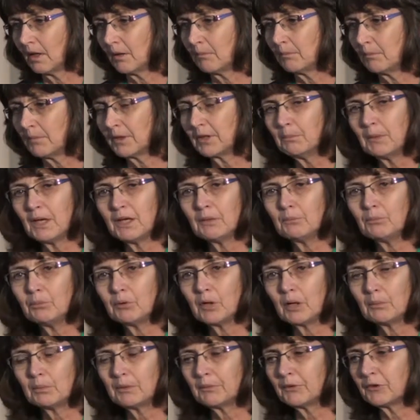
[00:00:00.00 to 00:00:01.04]
But the main
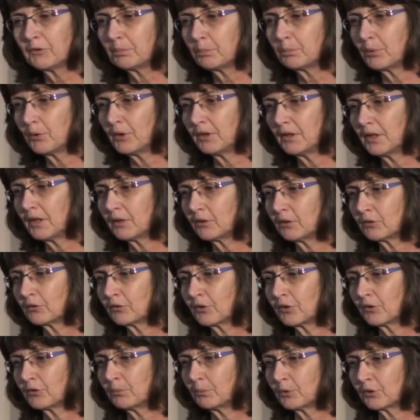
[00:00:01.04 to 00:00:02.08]
problem is perinatal
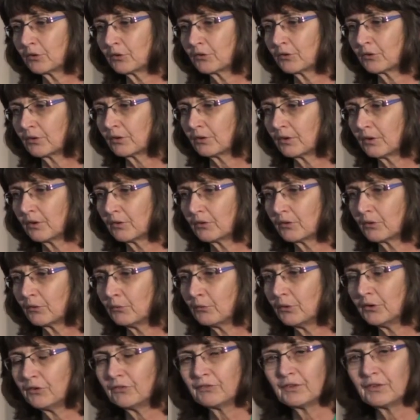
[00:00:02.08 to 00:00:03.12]
transmission. So the
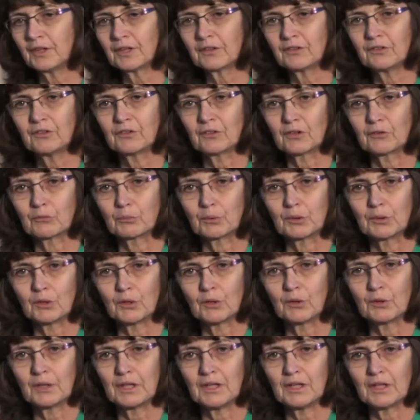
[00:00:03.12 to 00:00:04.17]
risk factors, as we
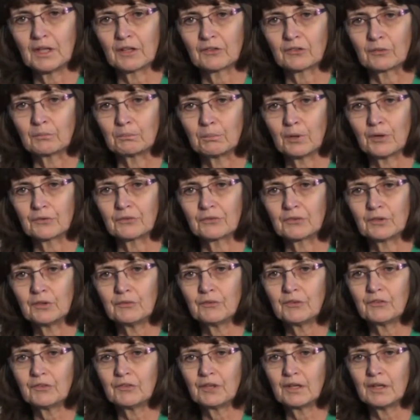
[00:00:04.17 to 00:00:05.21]
know, EHM
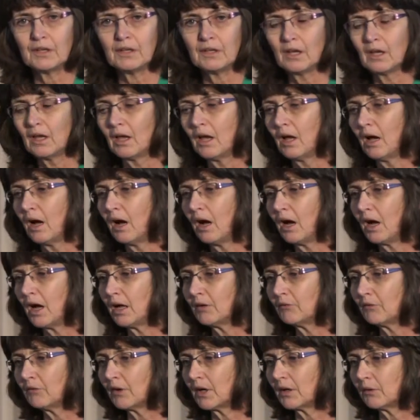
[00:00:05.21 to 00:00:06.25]
positivity,
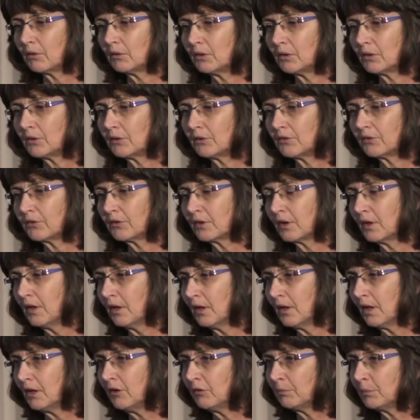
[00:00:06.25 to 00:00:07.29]
high viral loads.
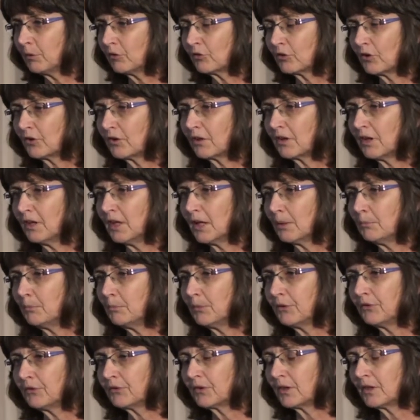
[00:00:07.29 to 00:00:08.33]
And it's been shown in a number
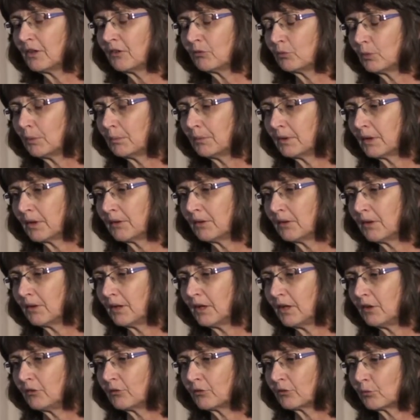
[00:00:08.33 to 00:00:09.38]
of studies women under the
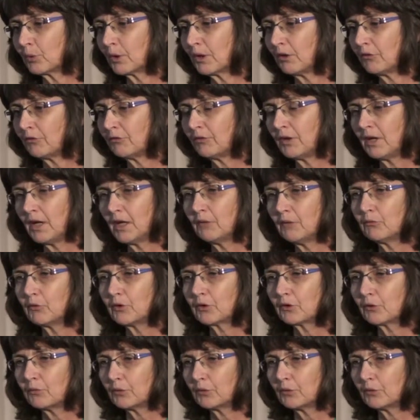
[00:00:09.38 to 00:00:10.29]
age of 25 were at